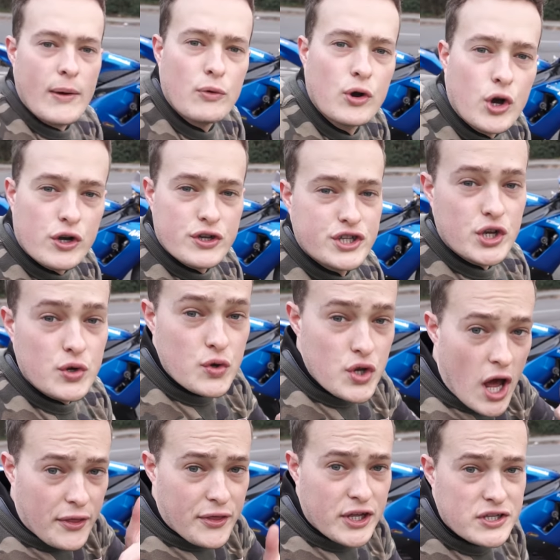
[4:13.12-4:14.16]
that will cost you
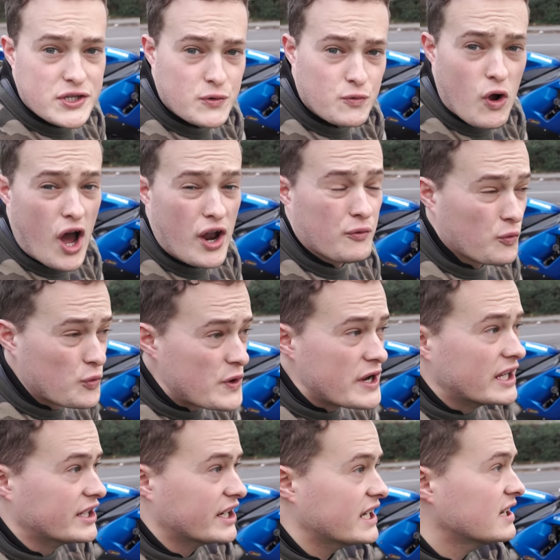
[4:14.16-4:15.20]
nothing to run
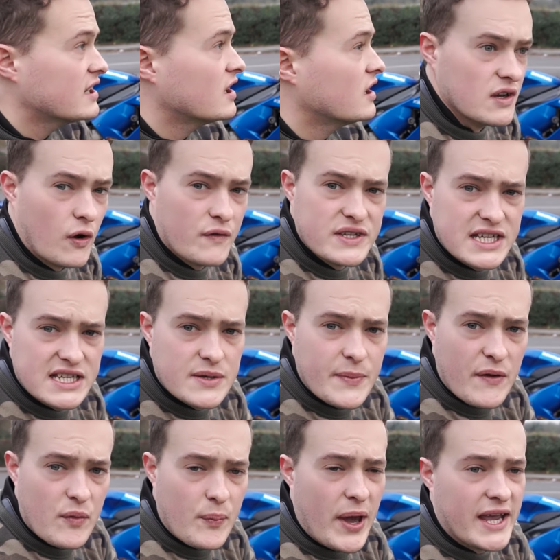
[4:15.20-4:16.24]
really obviously it's a
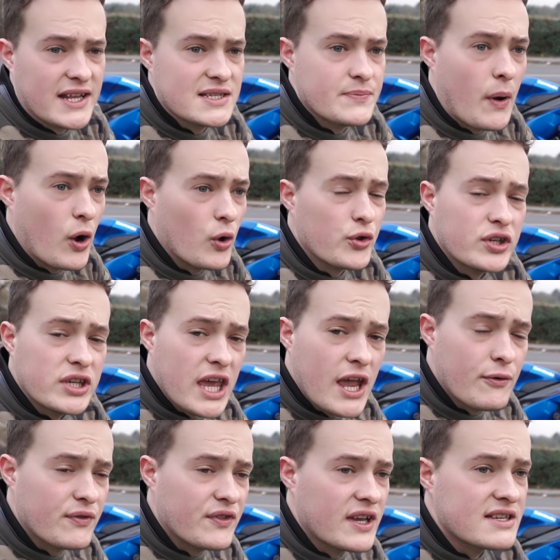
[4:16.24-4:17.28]
bit of a pain to buy all the
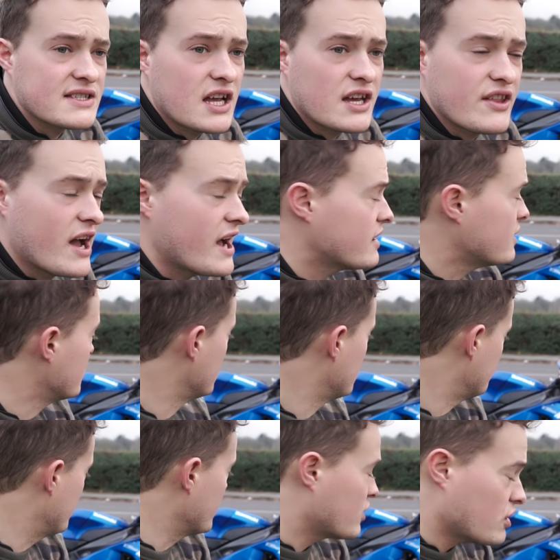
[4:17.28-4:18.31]
gear and things like that
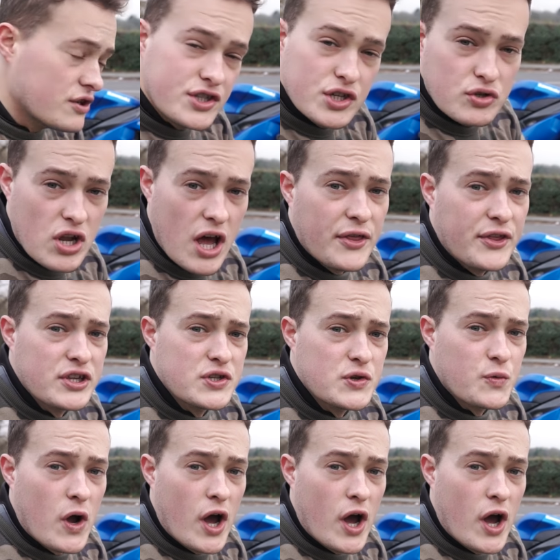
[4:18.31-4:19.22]
but it costs you nothing to